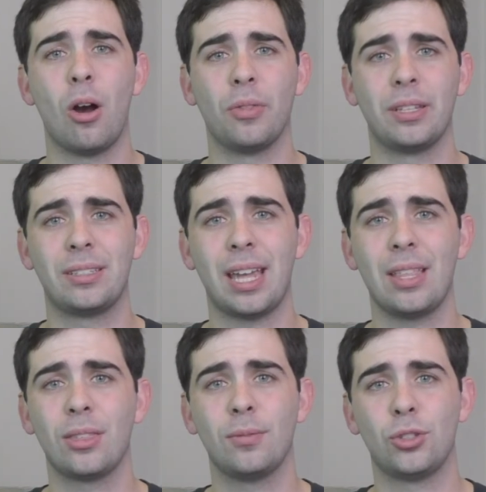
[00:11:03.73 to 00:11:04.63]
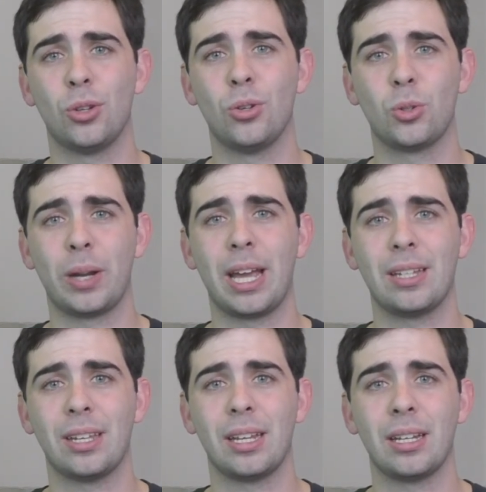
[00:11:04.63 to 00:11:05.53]
on the tenth of June twenty
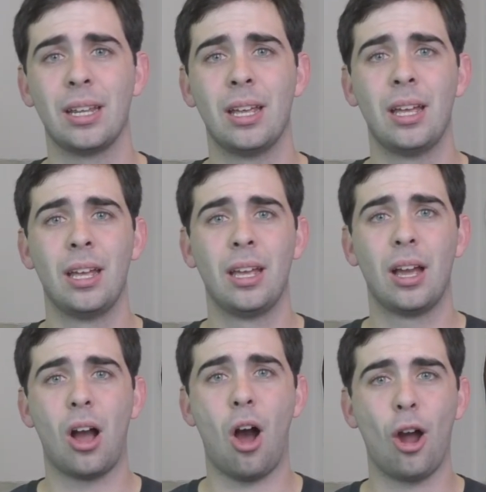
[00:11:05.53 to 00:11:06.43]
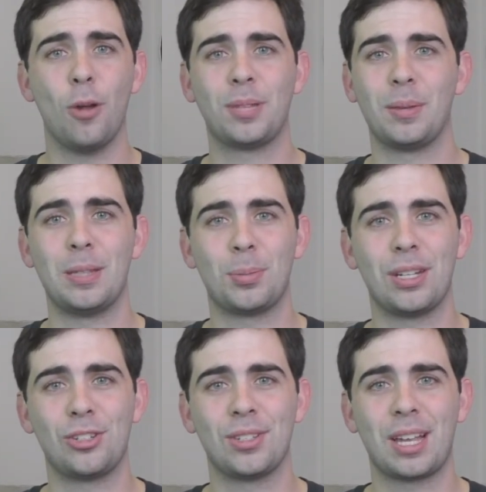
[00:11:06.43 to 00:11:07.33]
eighteen. I hope some of these
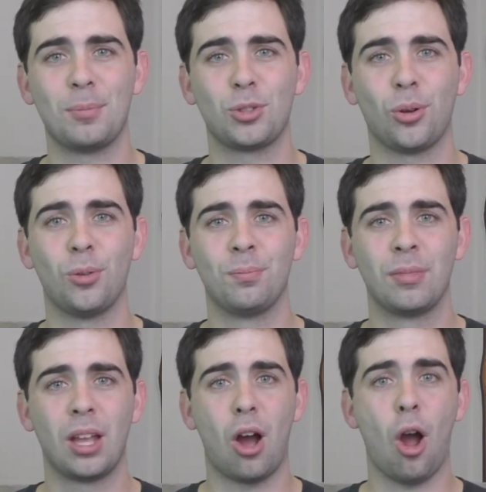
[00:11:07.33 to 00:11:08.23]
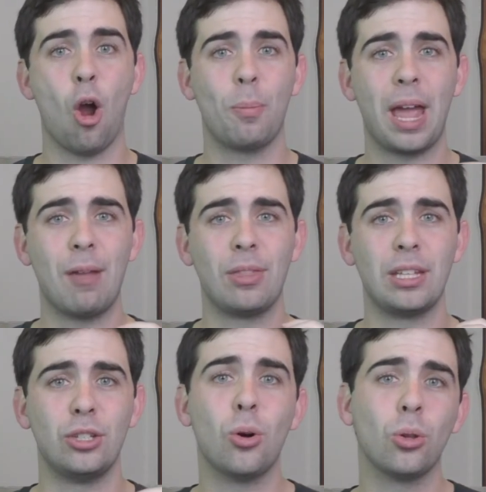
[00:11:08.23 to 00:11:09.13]
predictions come true. I hope
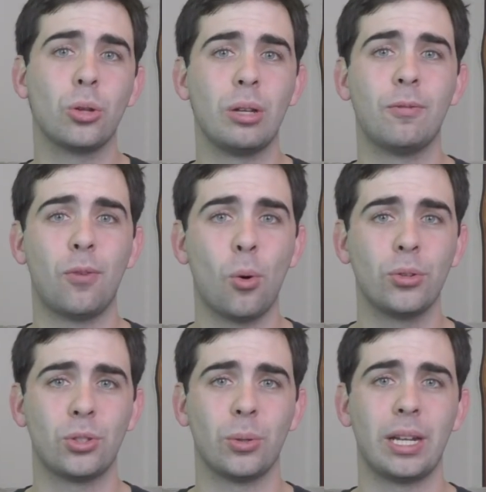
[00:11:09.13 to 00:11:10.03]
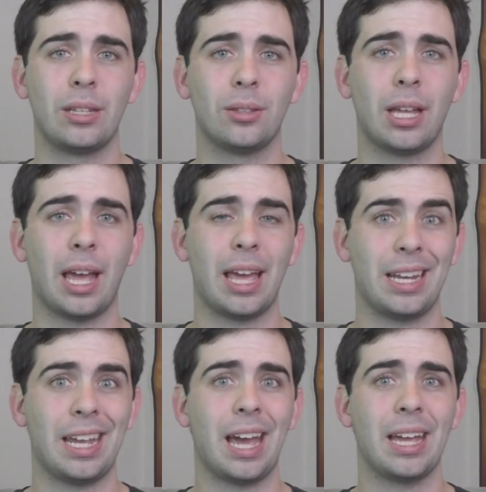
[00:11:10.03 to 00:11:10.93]
everything you're looking forward to at E
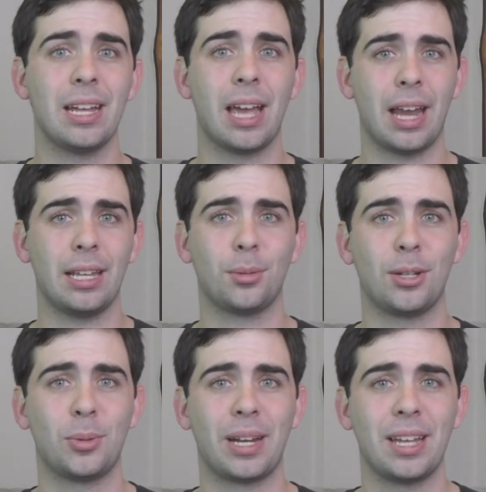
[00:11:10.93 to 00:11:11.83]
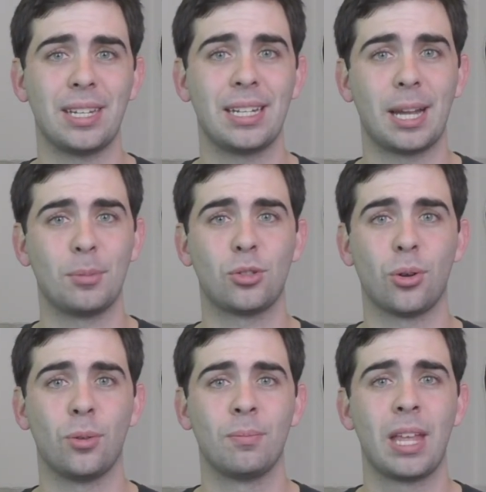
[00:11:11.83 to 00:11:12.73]
A at E three twenty eighteen comes
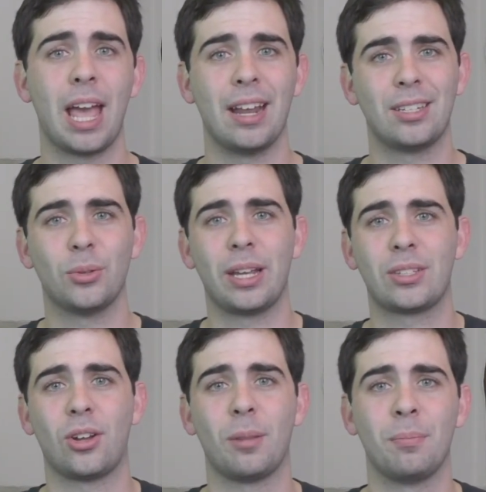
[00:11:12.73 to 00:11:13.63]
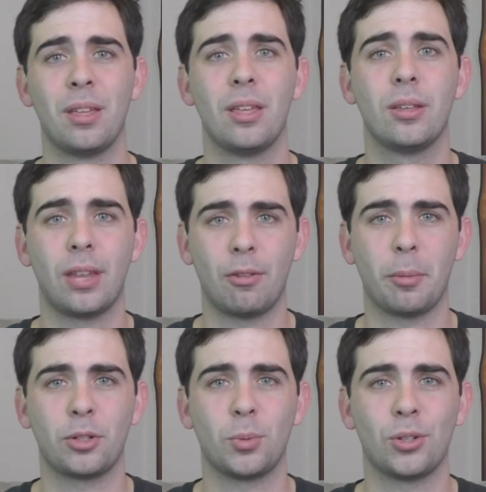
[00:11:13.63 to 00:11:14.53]
true. And until next time, thank you very
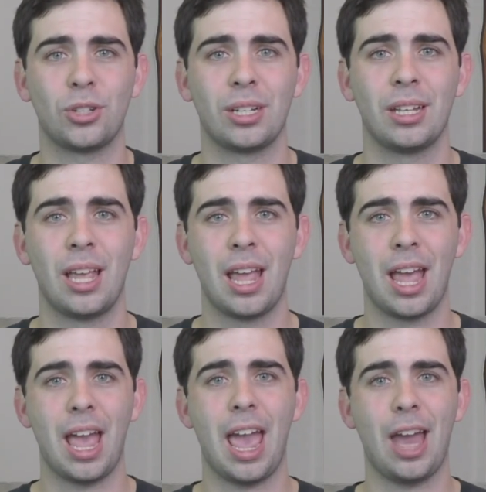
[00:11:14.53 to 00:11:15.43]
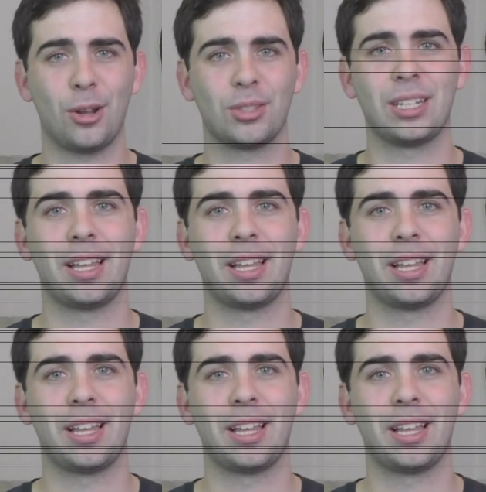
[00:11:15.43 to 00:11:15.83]
much for watching, and I'll see